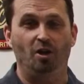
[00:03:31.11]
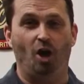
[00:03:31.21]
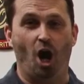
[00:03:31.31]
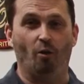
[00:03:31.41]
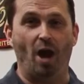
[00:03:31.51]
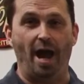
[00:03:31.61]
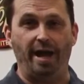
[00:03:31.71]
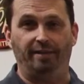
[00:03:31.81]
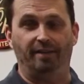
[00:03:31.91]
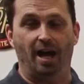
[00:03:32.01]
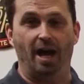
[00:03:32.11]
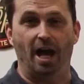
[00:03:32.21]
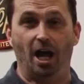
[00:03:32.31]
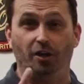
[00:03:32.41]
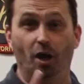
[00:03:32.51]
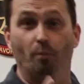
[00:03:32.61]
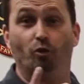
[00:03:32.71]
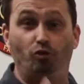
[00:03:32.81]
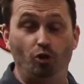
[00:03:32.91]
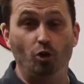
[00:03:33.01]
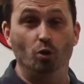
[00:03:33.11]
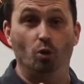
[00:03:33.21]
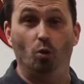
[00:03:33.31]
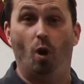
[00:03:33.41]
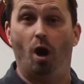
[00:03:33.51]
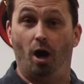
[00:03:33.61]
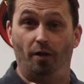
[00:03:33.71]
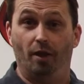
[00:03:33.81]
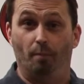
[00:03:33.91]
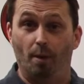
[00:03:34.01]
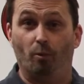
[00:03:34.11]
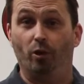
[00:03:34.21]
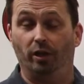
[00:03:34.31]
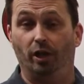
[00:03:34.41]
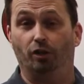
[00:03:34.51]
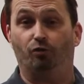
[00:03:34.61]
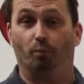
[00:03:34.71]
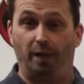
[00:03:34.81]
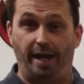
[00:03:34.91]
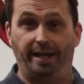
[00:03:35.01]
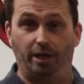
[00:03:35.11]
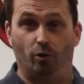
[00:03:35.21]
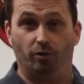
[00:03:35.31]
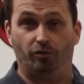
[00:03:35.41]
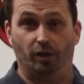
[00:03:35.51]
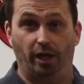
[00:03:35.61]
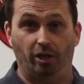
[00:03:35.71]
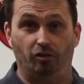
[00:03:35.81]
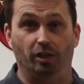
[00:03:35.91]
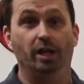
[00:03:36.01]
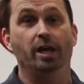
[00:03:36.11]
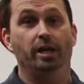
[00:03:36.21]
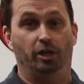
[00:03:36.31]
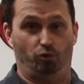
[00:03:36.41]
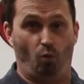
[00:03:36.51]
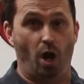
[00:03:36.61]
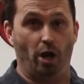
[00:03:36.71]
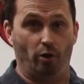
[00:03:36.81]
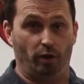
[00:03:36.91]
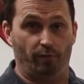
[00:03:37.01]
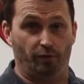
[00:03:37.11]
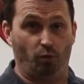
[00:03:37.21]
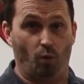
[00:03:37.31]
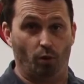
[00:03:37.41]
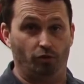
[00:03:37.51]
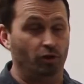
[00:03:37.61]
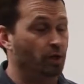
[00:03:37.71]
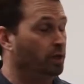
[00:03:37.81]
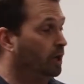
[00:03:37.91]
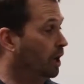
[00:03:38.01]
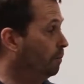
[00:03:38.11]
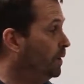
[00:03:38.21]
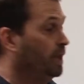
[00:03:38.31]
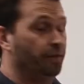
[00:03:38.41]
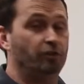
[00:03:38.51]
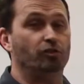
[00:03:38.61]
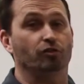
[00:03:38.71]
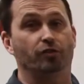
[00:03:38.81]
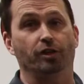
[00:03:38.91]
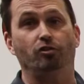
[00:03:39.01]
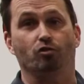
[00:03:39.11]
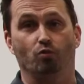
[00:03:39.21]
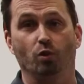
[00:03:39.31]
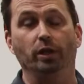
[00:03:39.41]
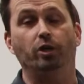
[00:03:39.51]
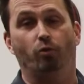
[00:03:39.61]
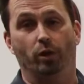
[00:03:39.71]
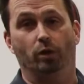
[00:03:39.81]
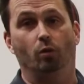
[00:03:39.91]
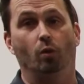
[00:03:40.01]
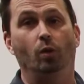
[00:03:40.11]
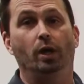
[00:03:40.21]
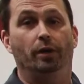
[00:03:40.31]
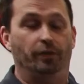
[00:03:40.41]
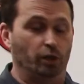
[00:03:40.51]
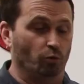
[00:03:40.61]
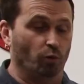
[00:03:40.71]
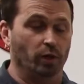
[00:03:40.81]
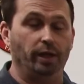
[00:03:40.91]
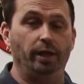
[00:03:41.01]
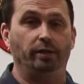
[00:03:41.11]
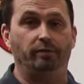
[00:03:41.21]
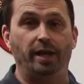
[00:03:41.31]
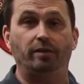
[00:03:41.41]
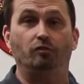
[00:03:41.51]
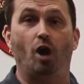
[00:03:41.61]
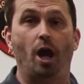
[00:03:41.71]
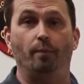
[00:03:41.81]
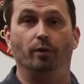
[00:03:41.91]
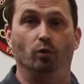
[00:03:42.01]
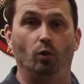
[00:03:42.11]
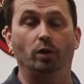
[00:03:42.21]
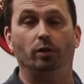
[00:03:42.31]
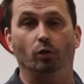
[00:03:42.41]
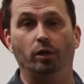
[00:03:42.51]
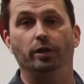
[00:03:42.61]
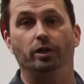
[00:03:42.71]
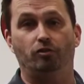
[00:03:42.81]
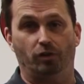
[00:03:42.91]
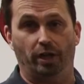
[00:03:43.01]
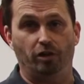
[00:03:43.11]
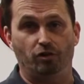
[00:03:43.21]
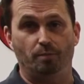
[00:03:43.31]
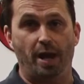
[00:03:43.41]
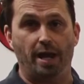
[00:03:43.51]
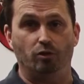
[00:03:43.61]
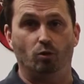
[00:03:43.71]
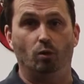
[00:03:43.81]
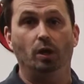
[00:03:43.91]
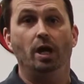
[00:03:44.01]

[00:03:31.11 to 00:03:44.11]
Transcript: All right, number 2 on the memory list for planning your installation is wiring of the torch. This is really critical that you really take the time and look in the installation manual